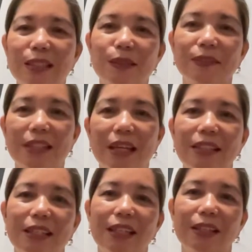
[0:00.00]
of San
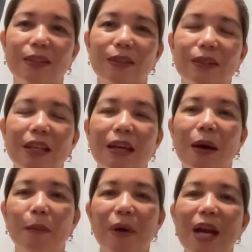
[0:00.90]
Diego.
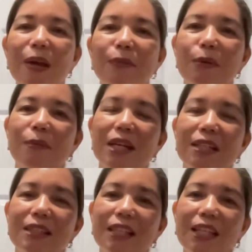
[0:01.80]
Bye
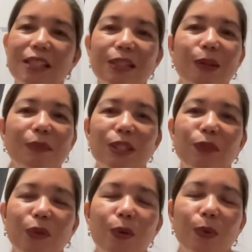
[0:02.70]
everyone. Thank you so much
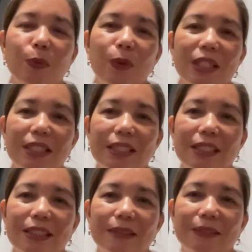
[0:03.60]
for
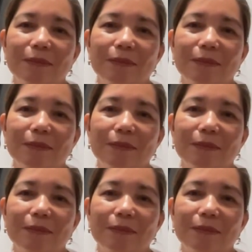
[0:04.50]
watching.